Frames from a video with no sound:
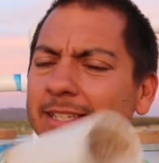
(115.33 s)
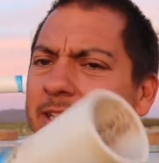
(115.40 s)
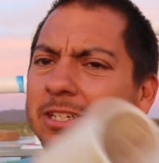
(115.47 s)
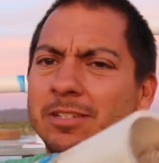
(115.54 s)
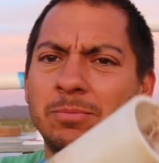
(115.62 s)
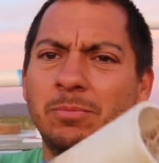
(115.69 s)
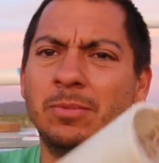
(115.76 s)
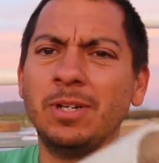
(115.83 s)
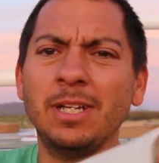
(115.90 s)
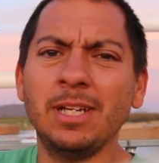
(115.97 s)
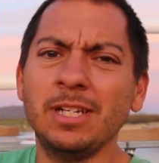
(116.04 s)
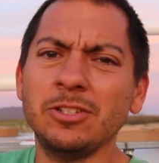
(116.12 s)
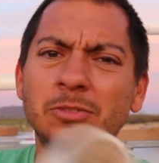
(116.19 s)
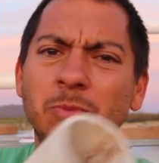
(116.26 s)
You just
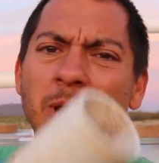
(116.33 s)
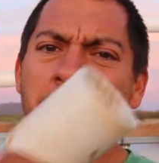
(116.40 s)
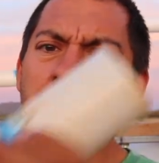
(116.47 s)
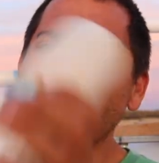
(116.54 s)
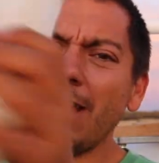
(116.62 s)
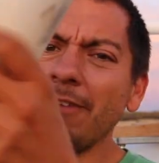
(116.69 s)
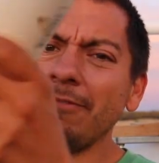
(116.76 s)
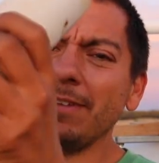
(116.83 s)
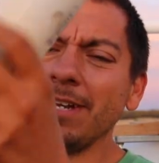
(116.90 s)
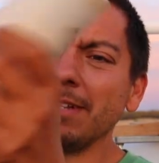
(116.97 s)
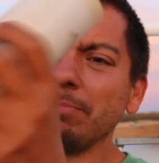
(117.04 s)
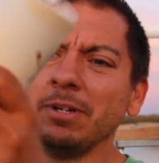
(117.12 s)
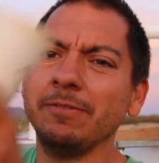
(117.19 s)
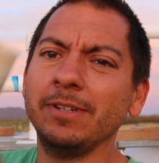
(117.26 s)
Just wipe it off and
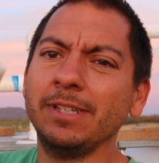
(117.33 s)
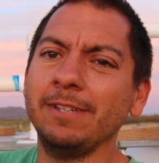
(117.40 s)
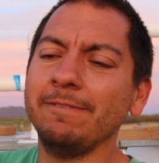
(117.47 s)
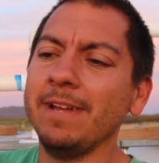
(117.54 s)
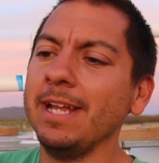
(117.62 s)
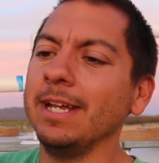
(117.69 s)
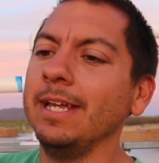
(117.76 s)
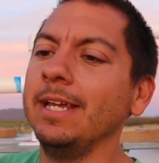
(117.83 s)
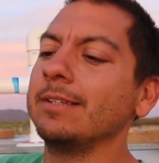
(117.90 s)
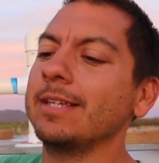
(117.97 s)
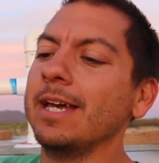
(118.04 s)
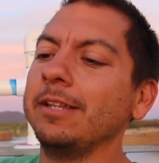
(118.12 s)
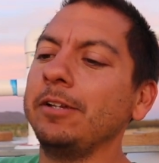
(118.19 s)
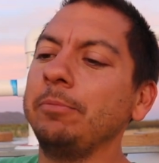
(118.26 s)
that's perfectly fine. It's
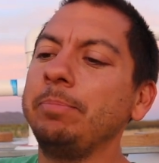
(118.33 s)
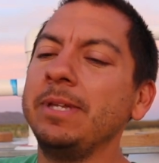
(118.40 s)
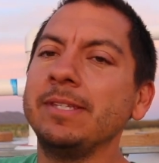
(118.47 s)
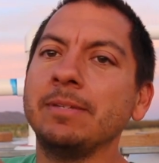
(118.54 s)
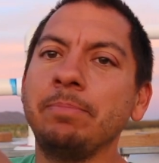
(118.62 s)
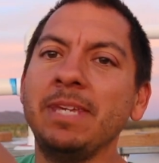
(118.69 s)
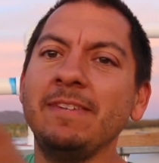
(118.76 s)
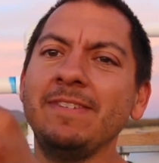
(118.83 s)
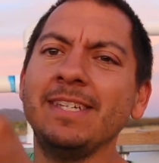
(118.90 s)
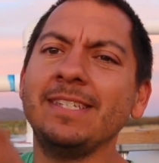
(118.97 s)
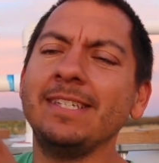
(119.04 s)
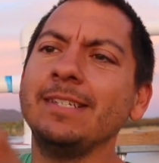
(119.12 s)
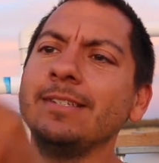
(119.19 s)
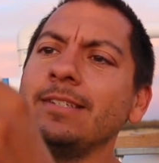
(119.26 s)
got a little piece of P V
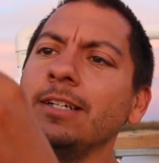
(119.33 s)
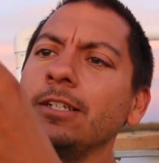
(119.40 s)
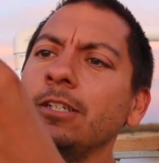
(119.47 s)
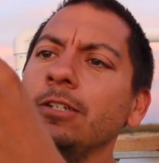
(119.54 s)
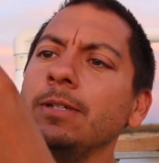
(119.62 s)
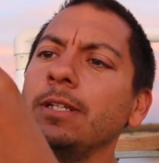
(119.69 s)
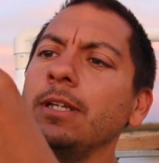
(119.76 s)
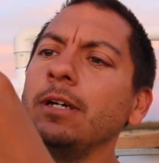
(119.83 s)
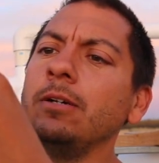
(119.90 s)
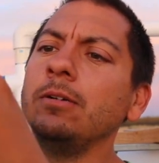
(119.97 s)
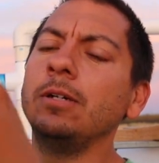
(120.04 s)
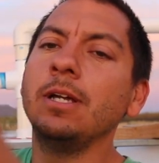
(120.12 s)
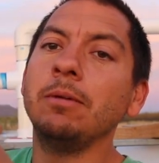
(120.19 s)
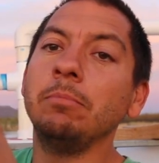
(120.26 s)
C stuck to it
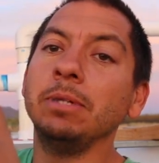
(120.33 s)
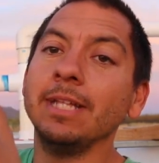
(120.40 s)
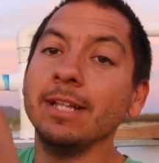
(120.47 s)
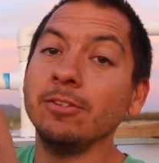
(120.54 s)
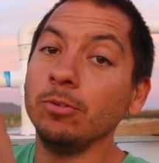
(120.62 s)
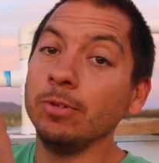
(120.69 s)
though, but that's